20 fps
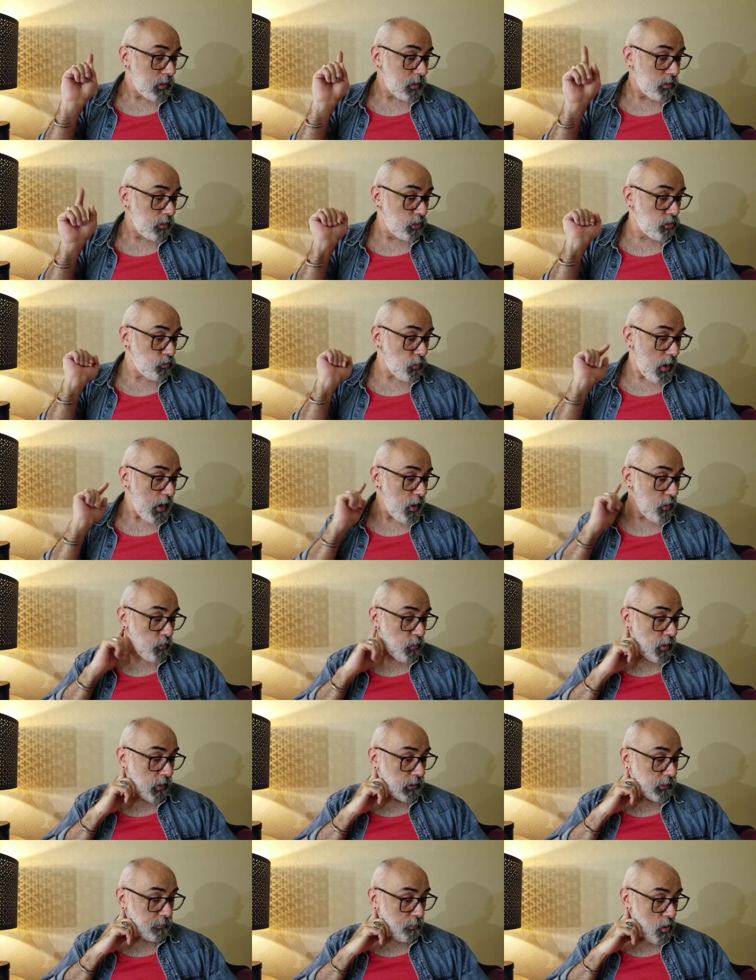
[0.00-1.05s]
The dry
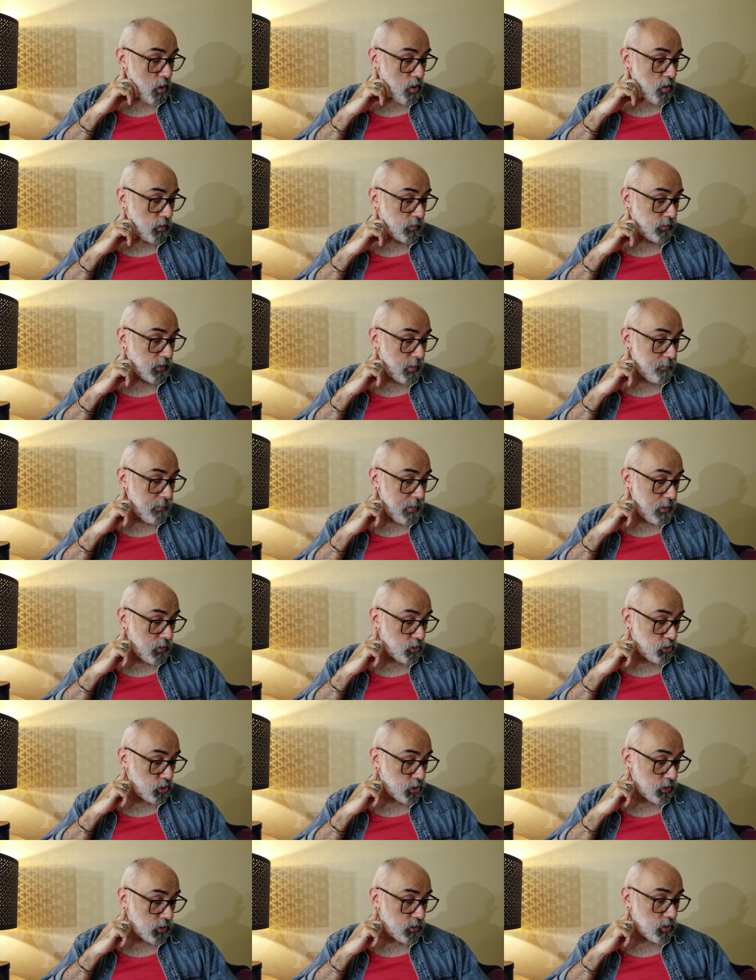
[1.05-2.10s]
erase markers I
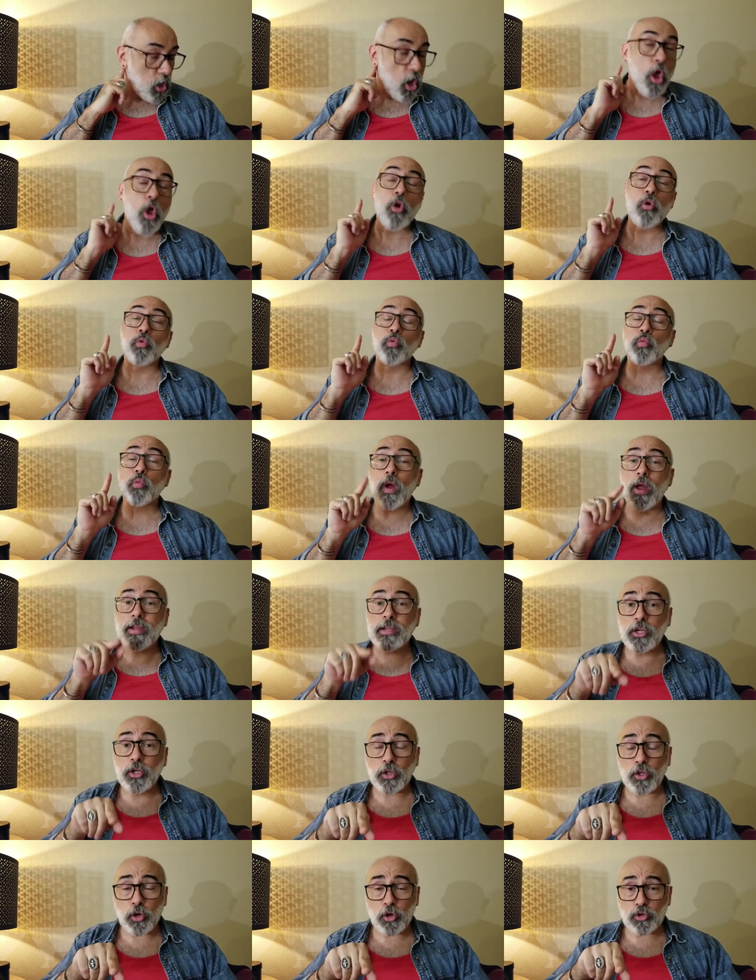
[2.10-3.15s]
mentioned.
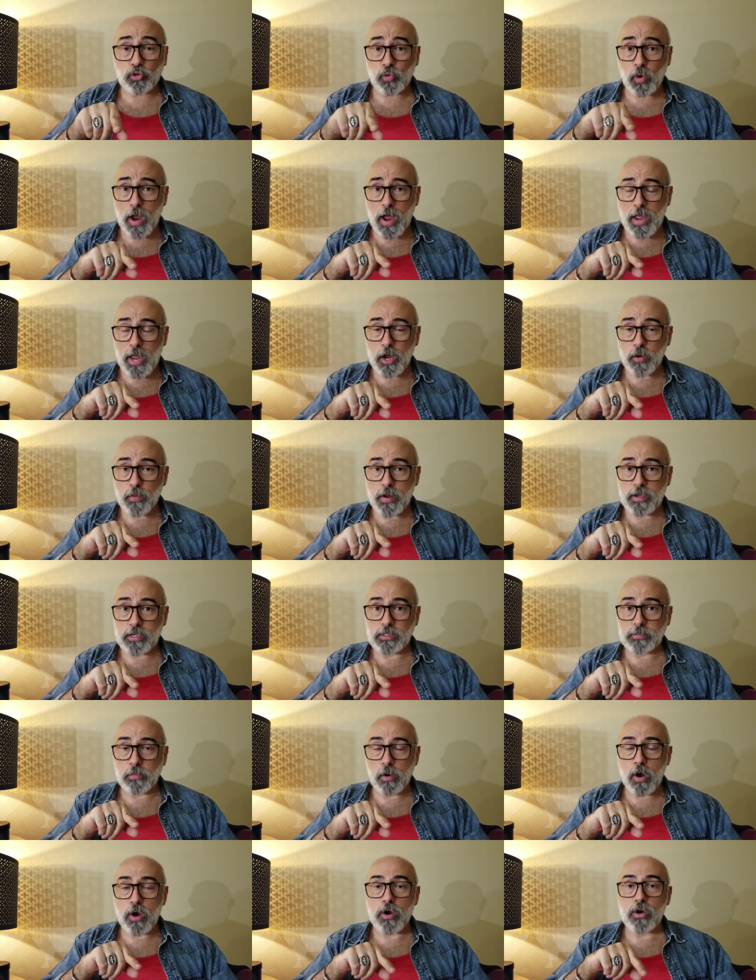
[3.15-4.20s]
Regular dry erase
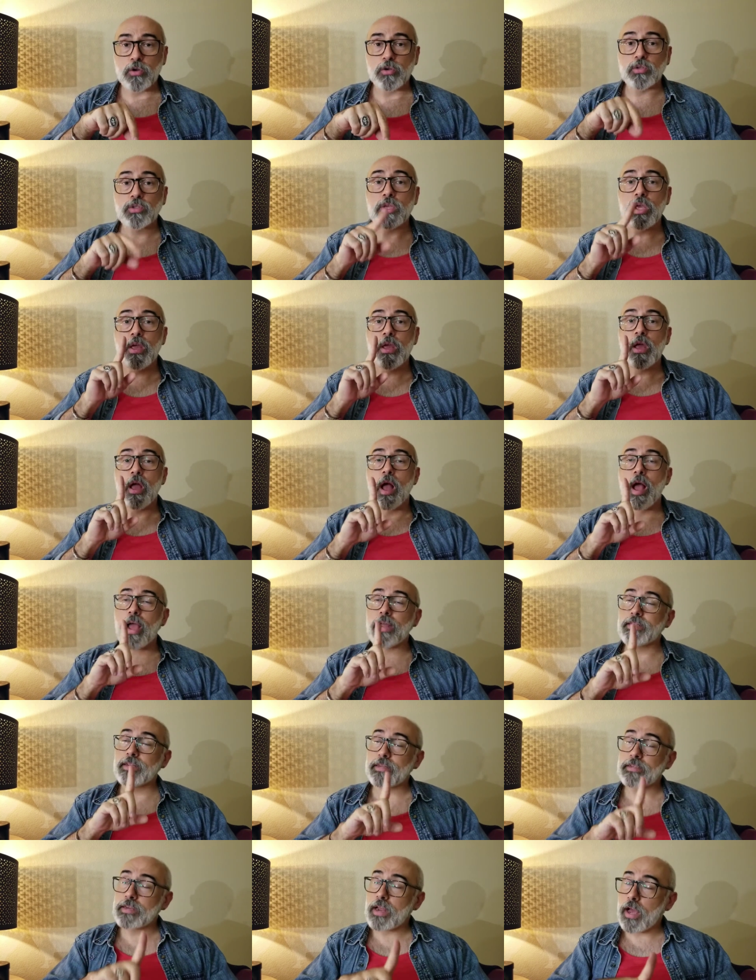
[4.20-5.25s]
markers, I
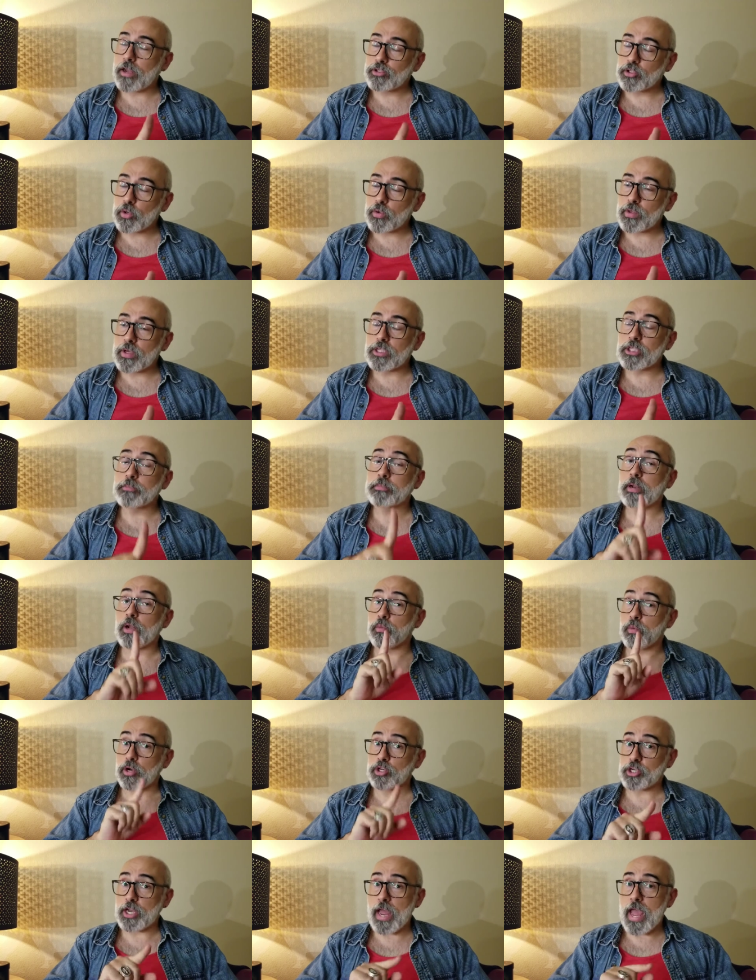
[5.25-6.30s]
did not do this, but I
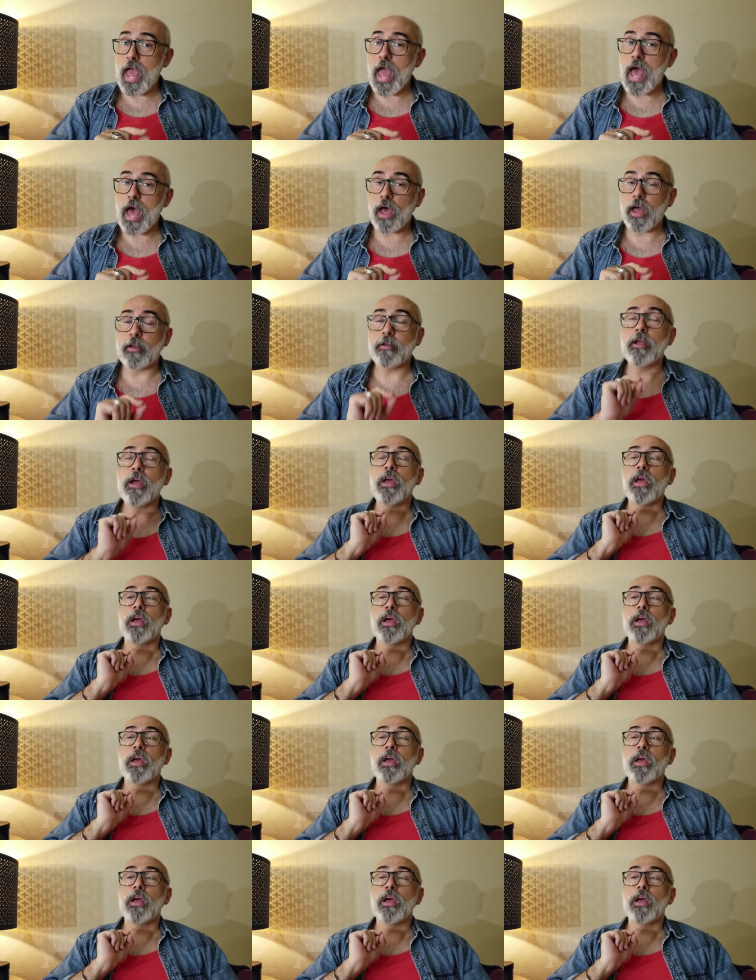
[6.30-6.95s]
wish I had.